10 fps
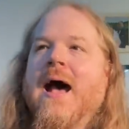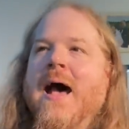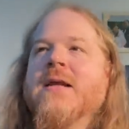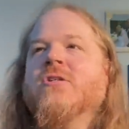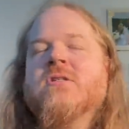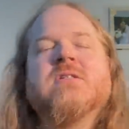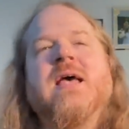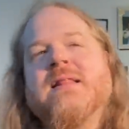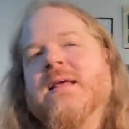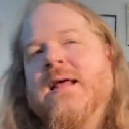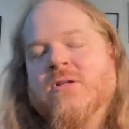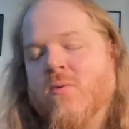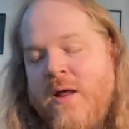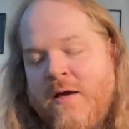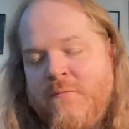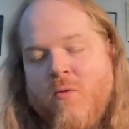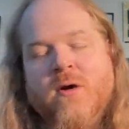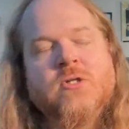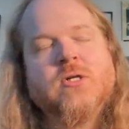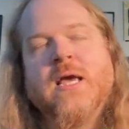I just sad that I don't have
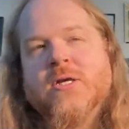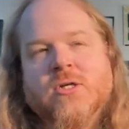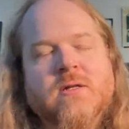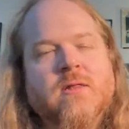more education